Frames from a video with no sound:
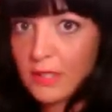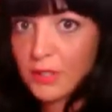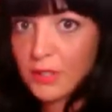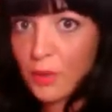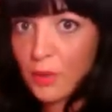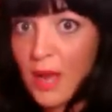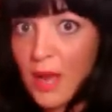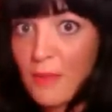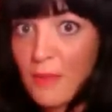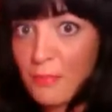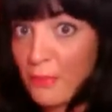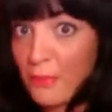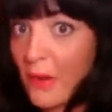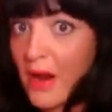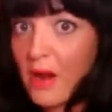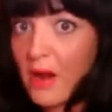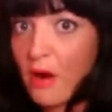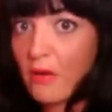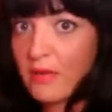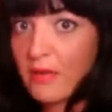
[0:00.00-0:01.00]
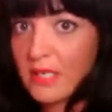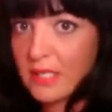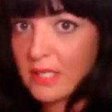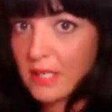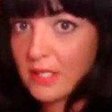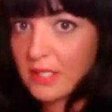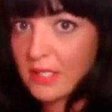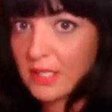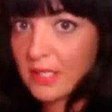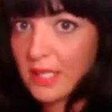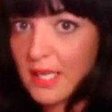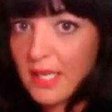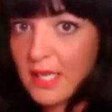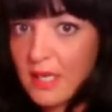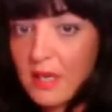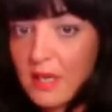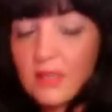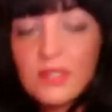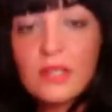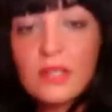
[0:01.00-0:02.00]
It's quite a bright orange
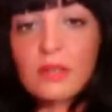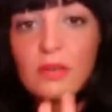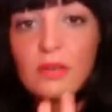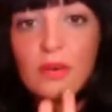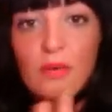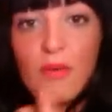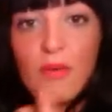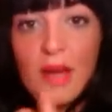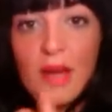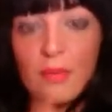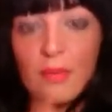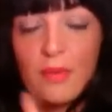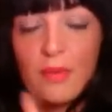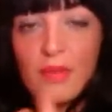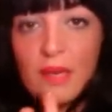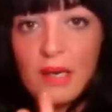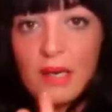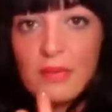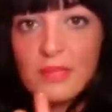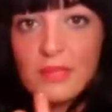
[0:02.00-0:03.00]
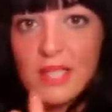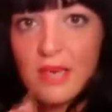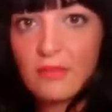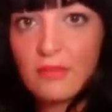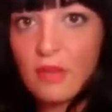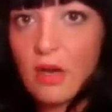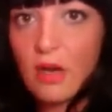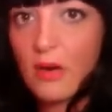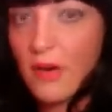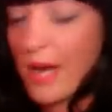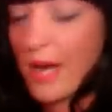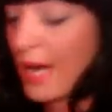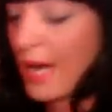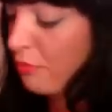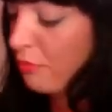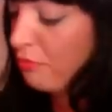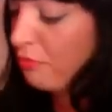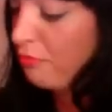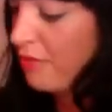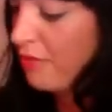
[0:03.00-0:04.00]
actually, so it look great with the lips that I've got on
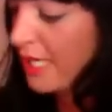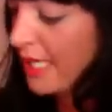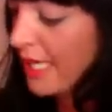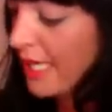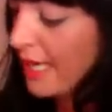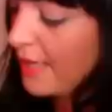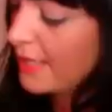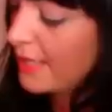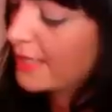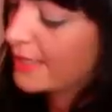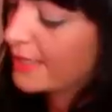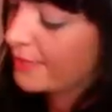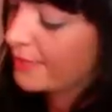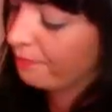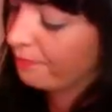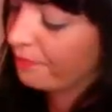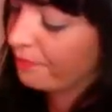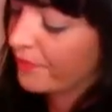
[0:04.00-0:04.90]
now, really nice.